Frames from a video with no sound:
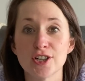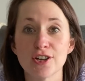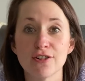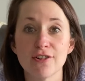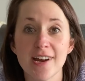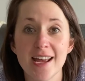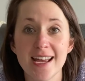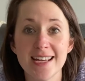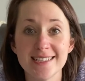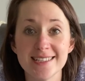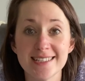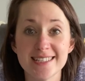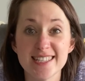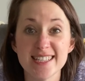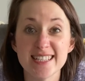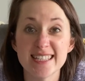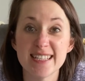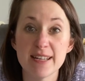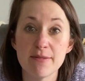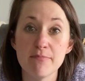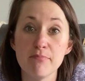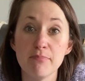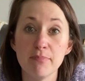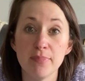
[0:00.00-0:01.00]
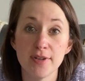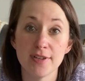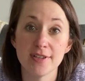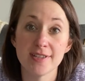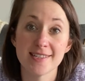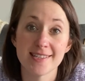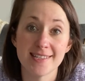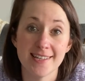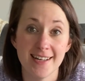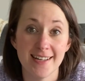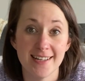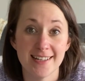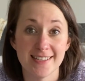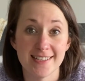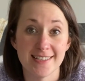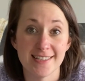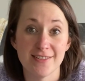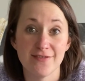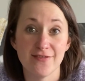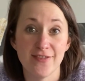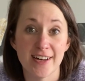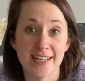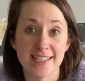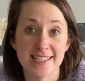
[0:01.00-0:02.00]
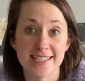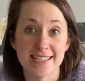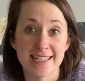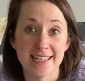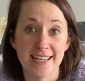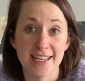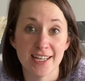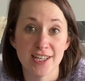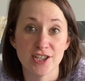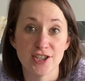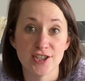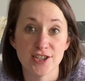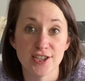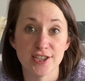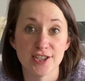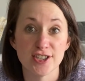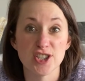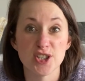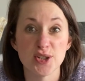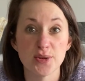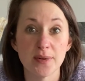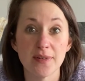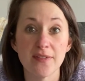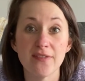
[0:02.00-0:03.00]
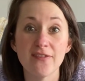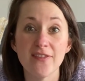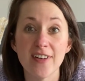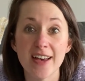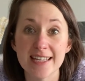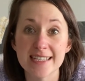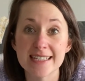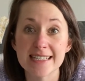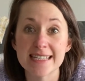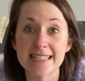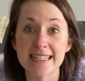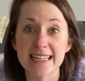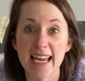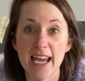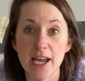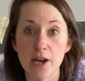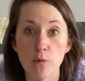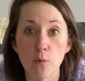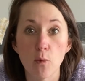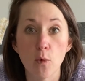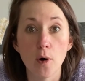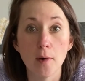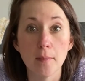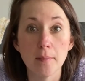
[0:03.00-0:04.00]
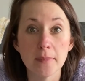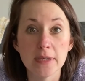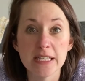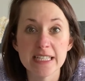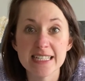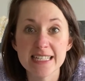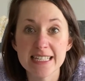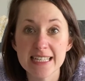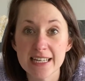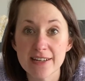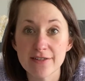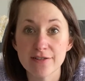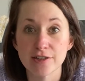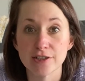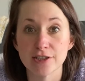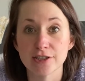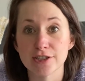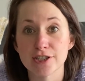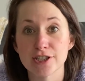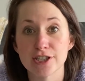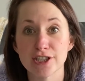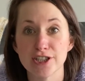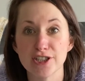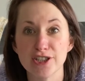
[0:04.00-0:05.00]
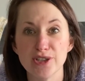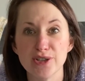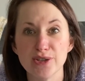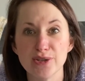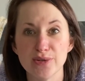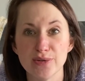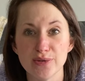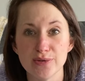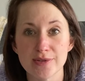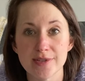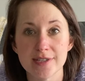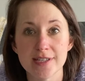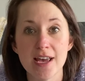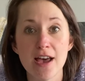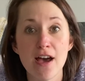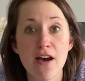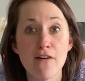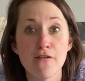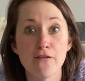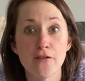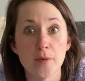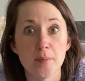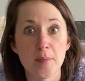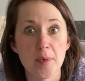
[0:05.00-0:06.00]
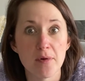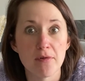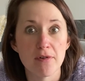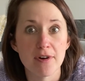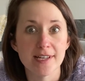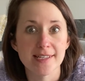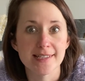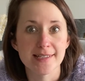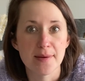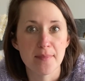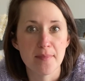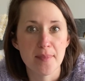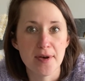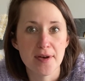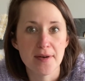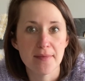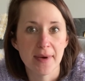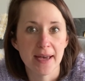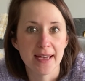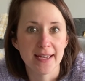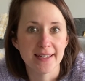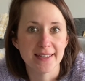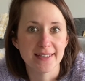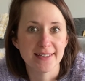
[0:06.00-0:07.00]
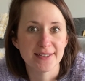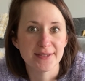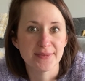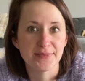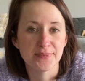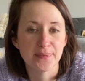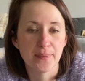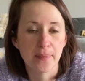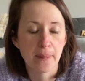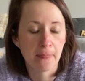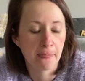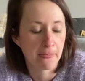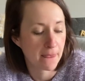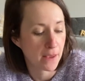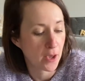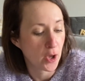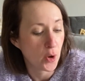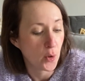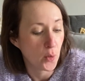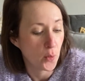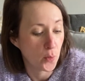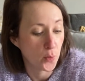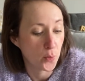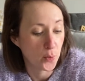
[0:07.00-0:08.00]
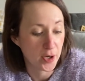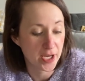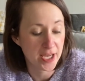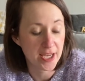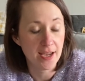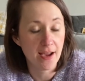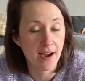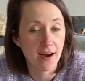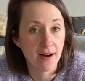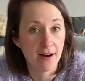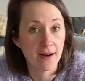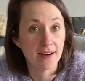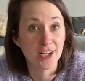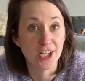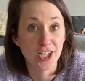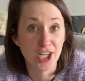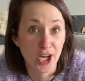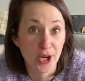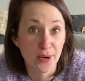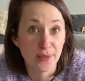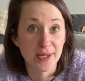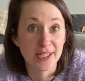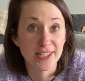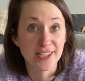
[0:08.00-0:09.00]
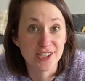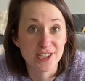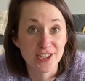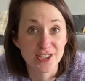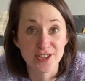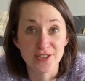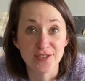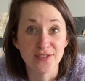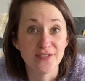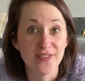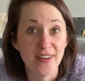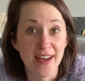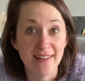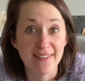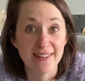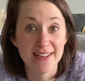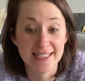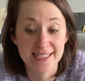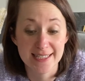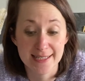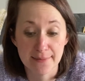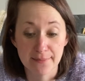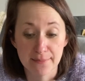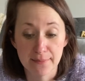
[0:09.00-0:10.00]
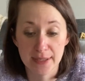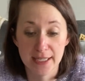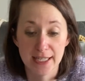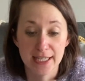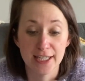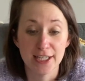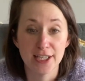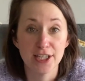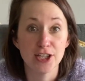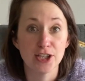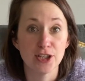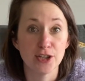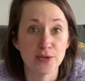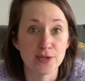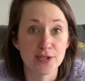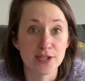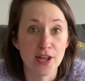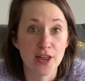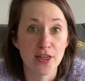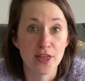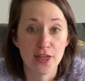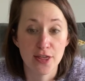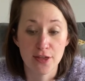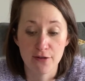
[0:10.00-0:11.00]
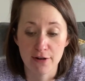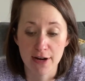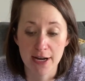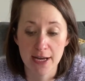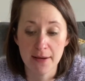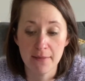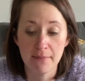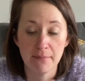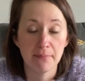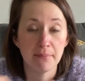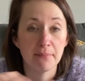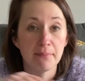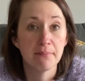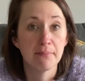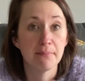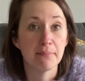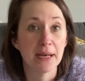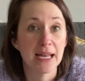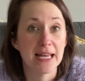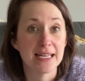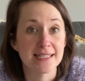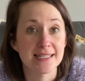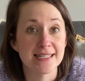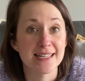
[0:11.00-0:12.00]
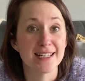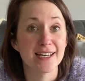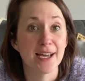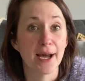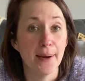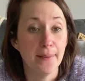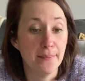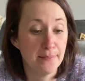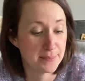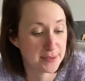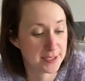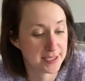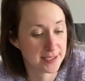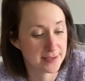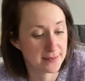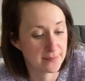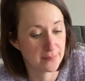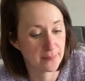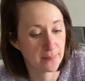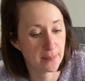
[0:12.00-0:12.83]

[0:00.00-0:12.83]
create a simple science investigation to investigate what material to use for Marissa Mermaid, we are going to very simply use 3 plastic cups,